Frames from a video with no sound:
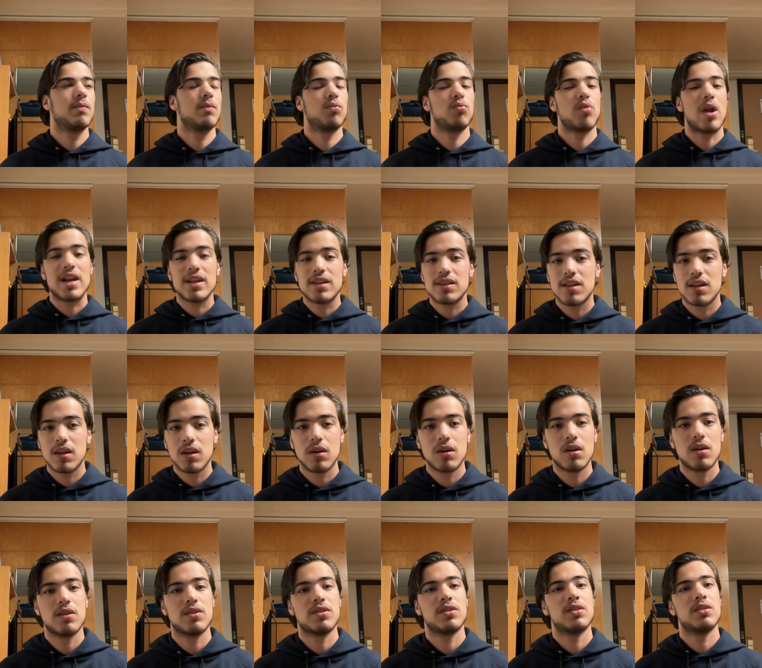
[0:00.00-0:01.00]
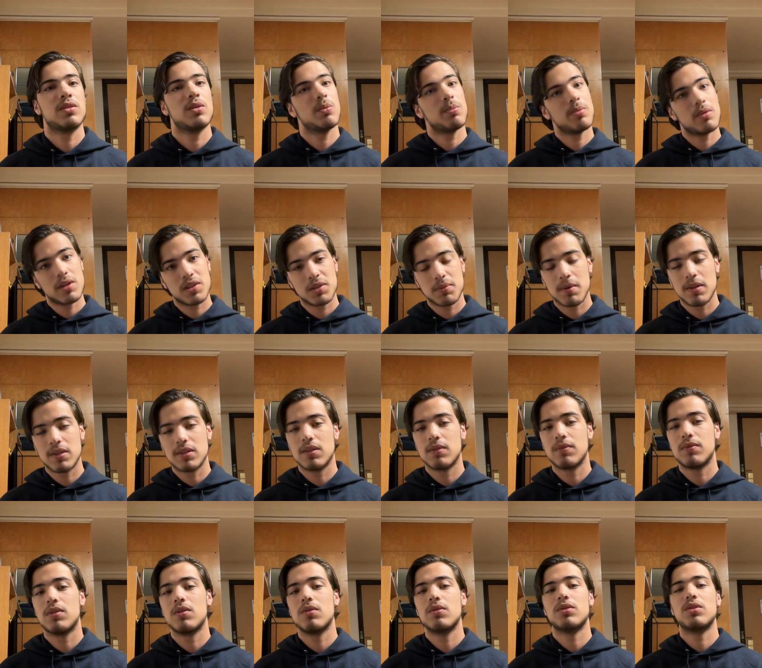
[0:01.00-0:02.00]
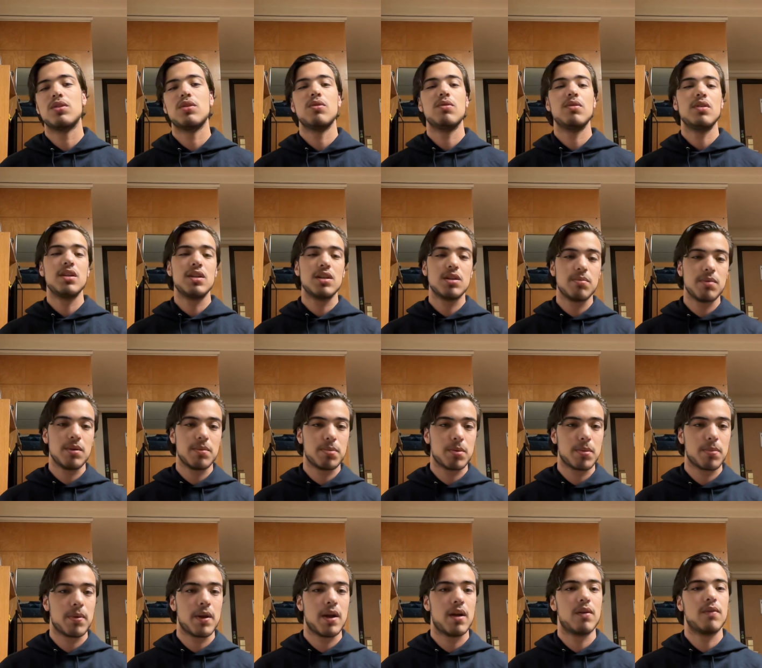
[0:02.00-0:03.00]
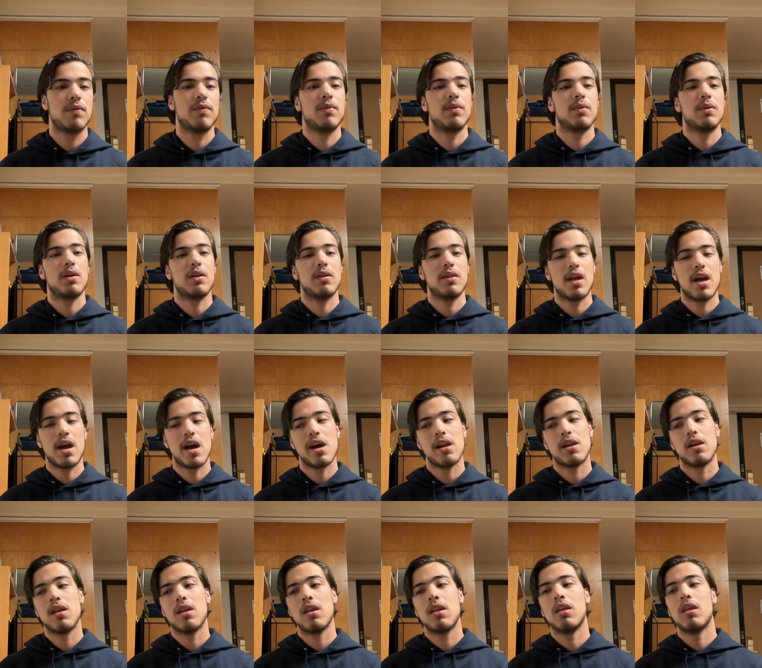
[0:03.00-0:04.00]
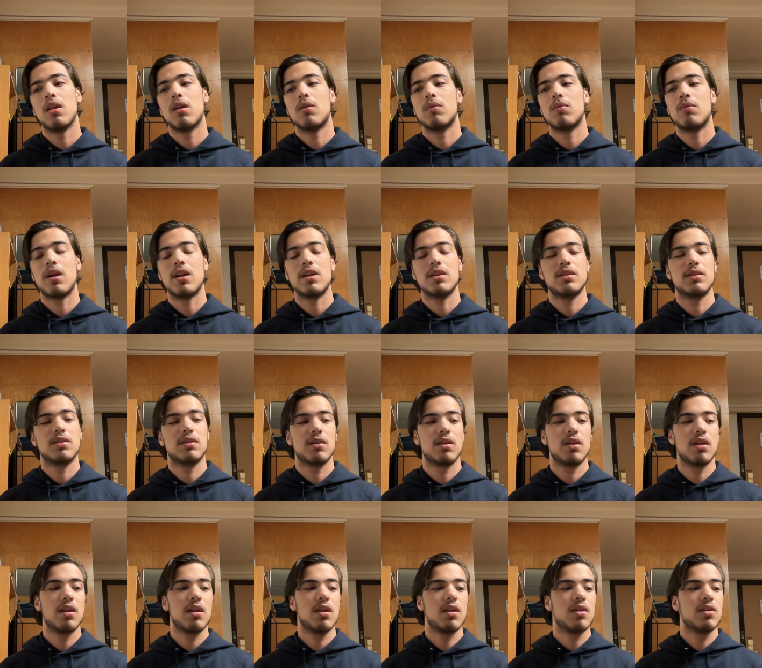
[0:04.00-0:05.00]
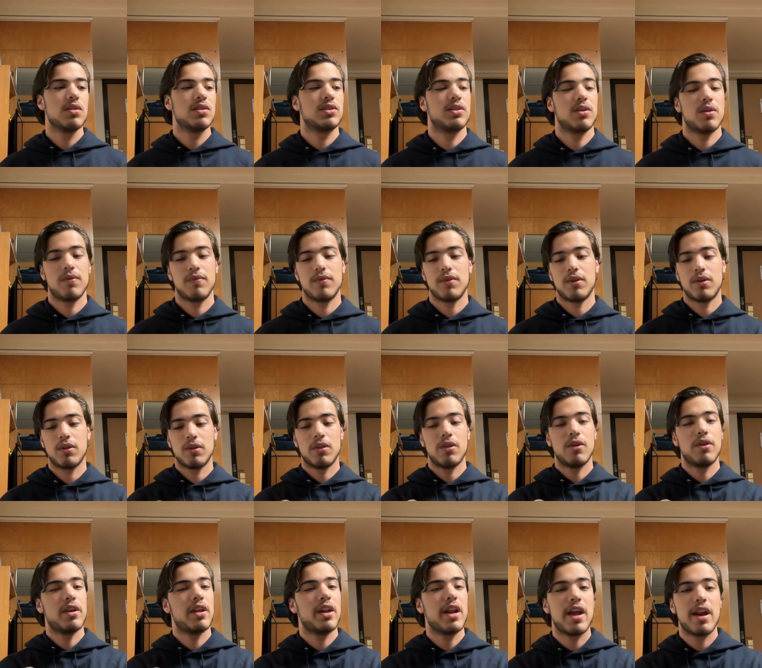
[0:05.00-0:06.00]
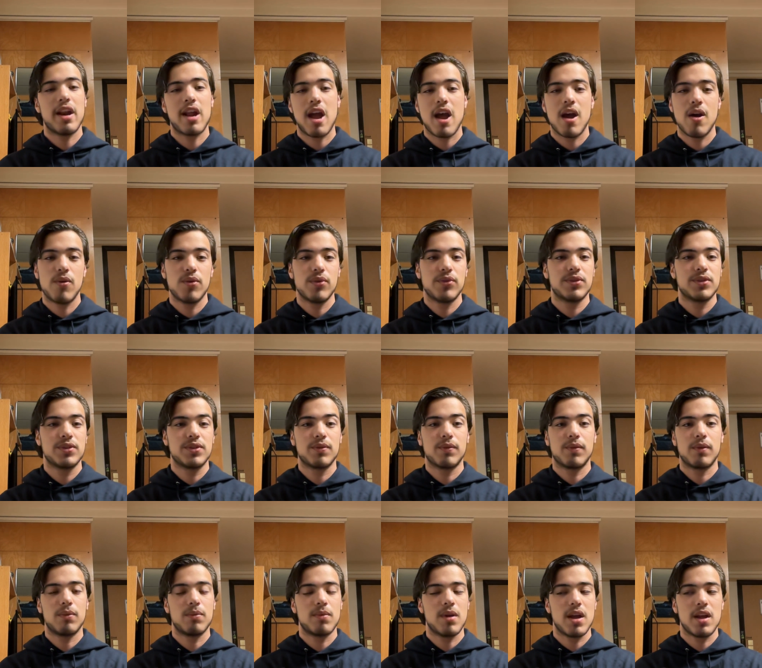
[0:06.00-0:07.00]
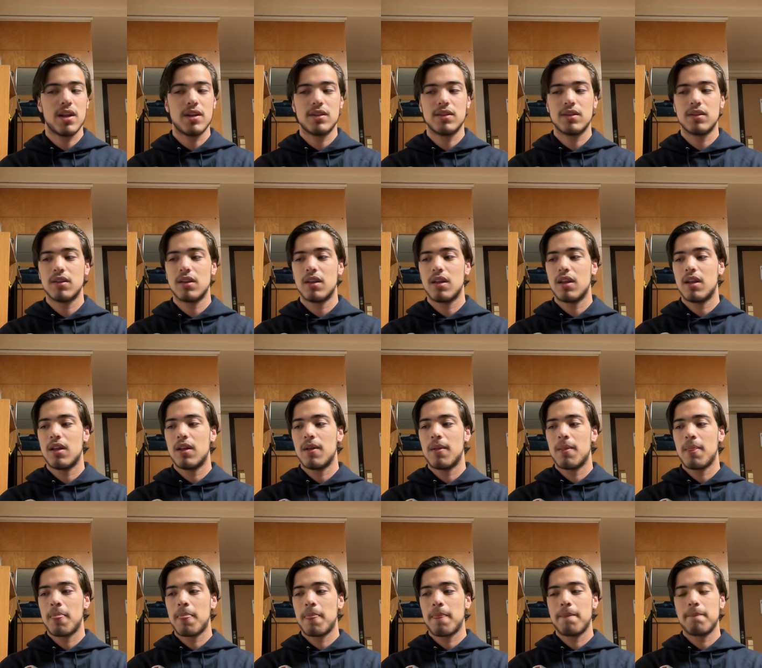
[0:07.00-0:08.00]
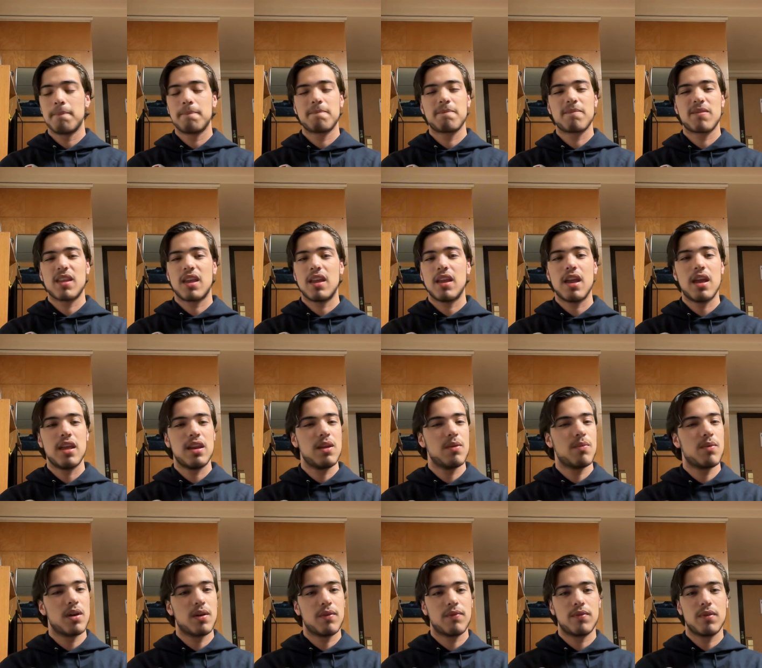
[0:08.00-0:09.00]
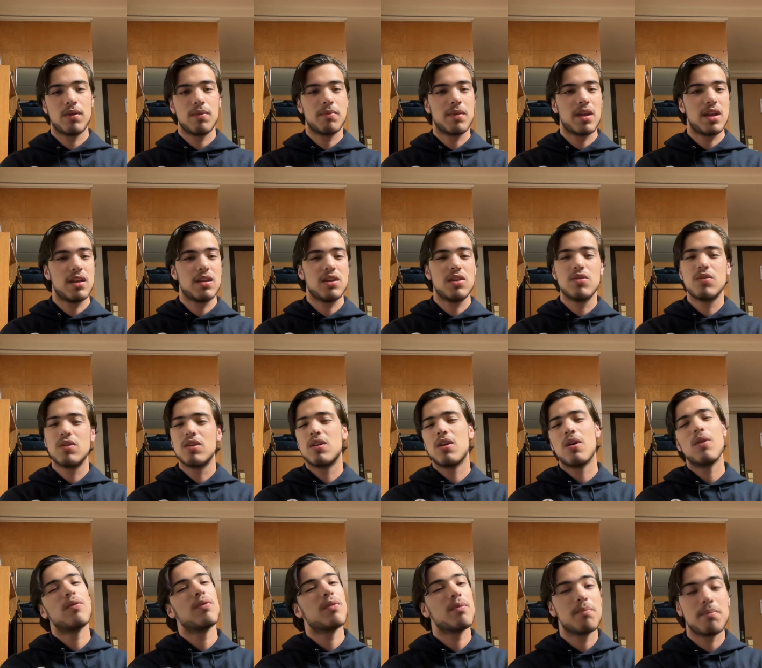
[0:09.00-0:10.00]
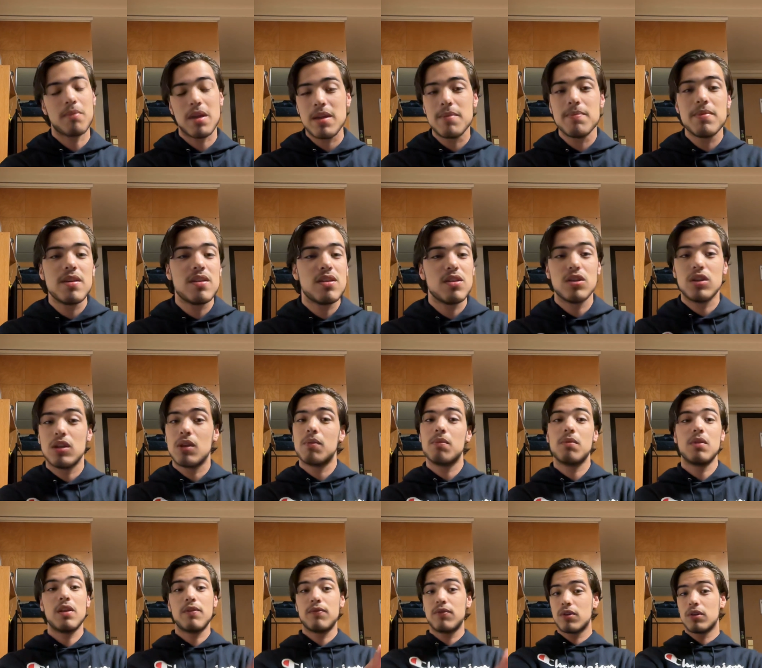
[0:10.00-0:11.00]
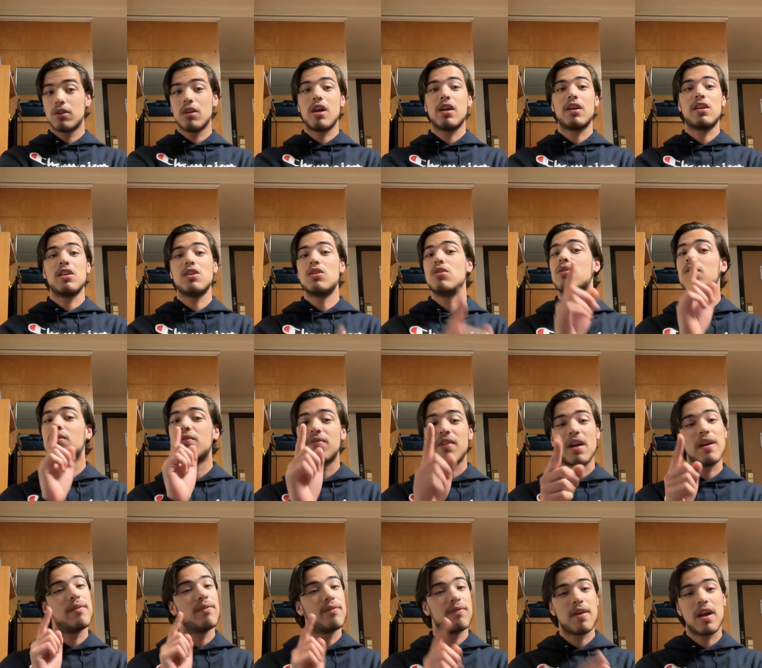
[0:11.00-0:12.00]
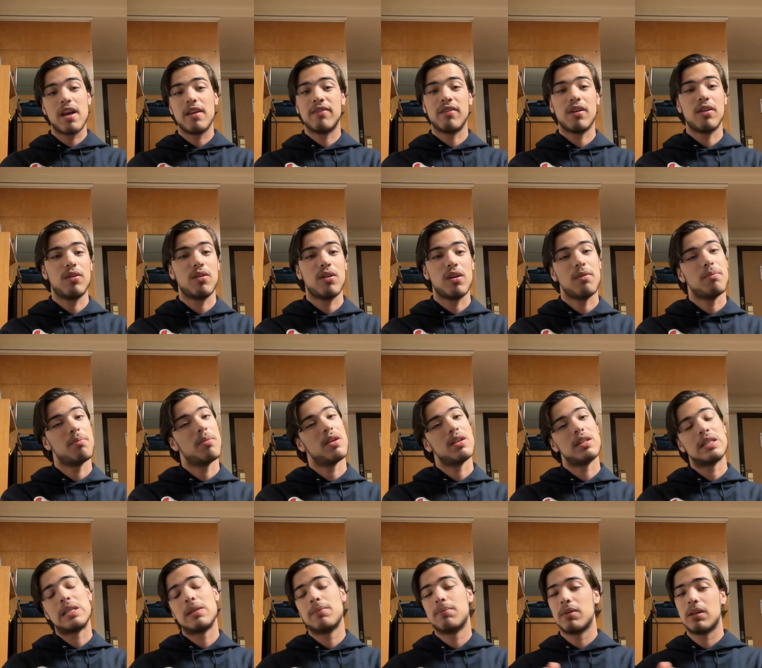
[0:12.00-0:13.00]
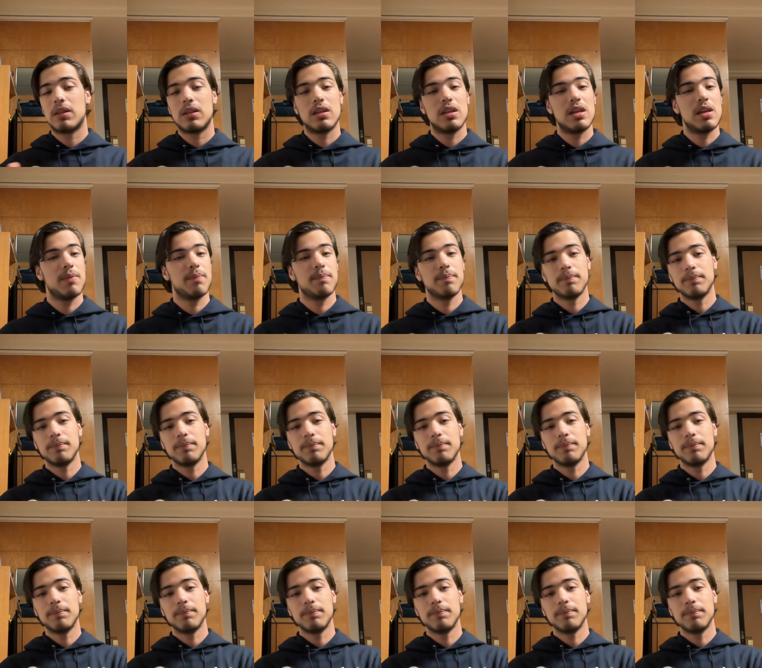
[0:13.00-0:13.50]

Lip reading: Rent here is super expensive too, so you need to be prepared for that. Rent, so if you're looking at a house for rent, anywhere from you could go from, maybe if you're lucky you can find 500, but typically